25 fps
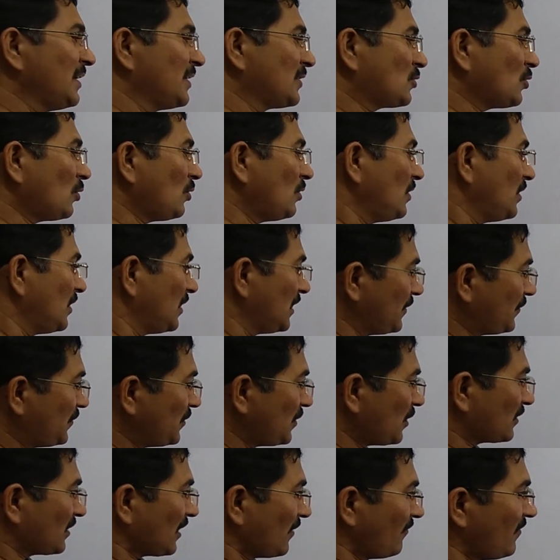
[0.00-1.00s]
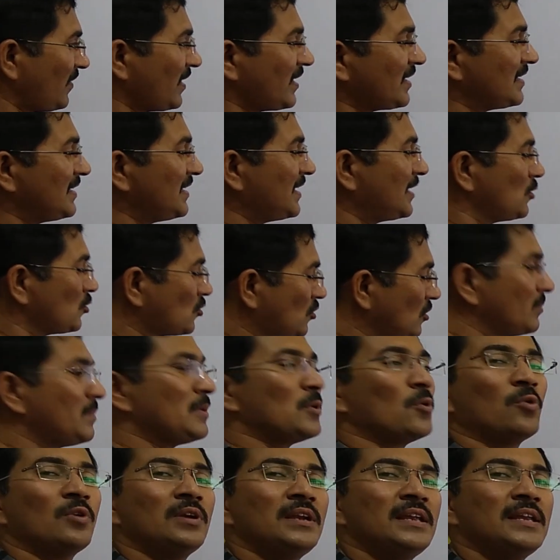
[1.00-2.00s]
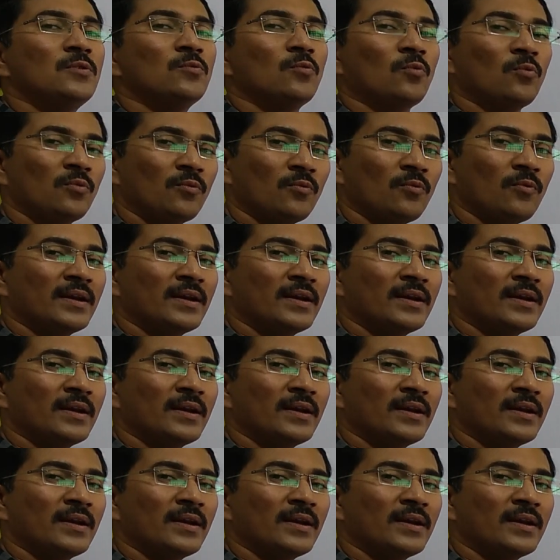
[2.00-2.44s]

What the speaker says: So if you are somewhere here, you should be only in